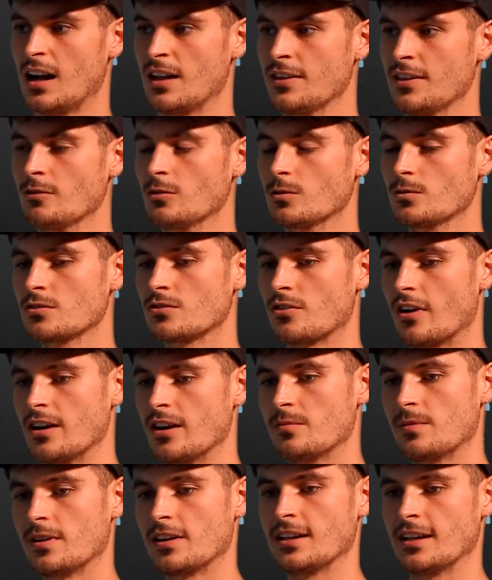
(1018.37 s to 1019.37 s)
I think what was
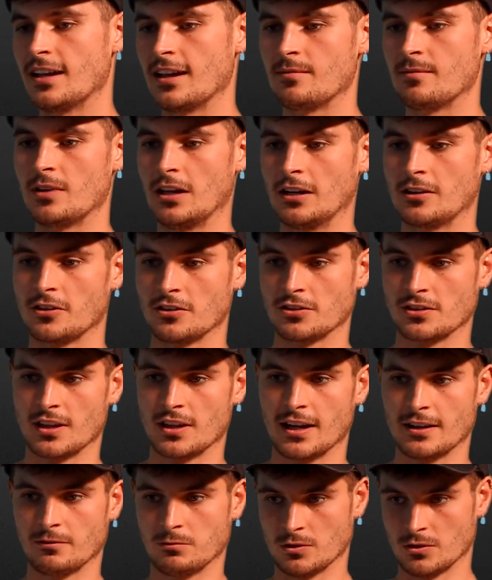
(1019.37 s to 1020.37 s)
great about a game like last
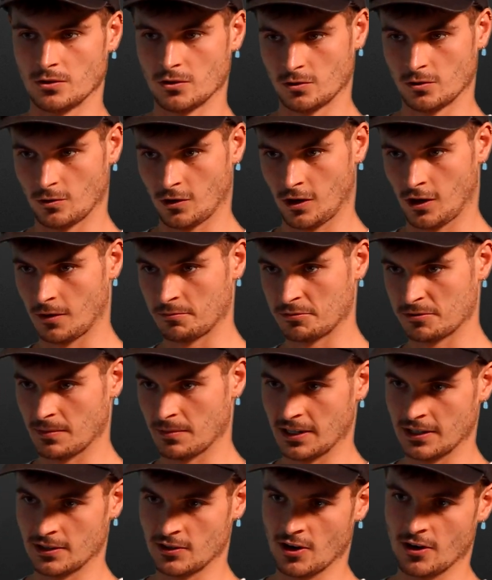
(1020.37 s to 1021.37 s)
night was you saw Klopp's
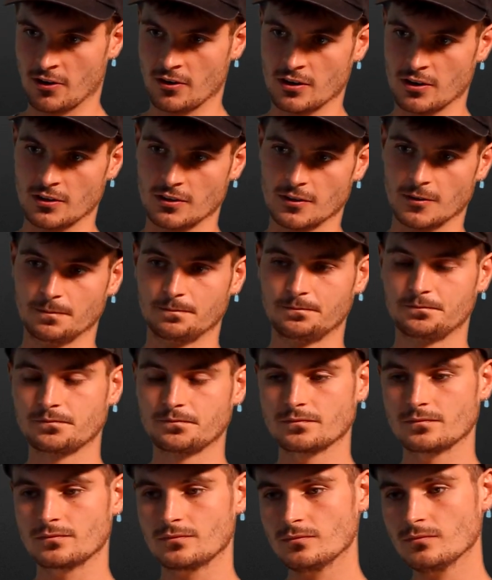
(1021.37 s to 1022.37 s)
managerial,
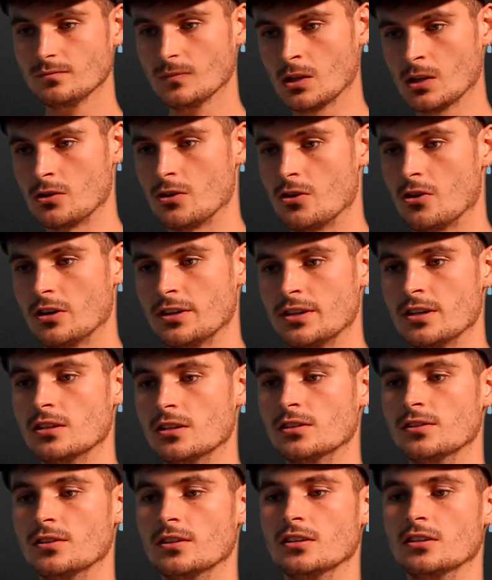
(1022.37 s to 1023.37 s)
at
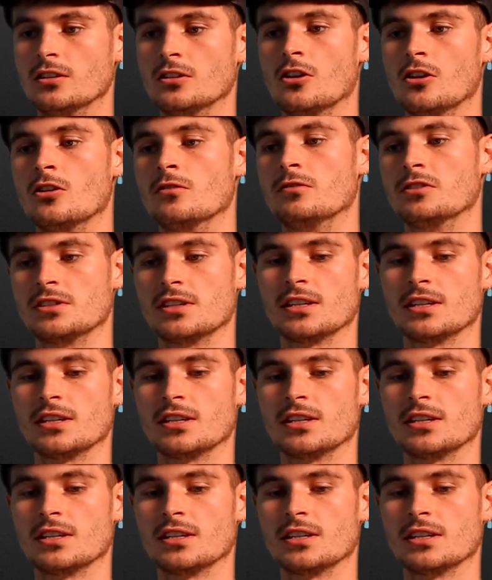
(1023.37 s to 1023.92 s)
0-0 over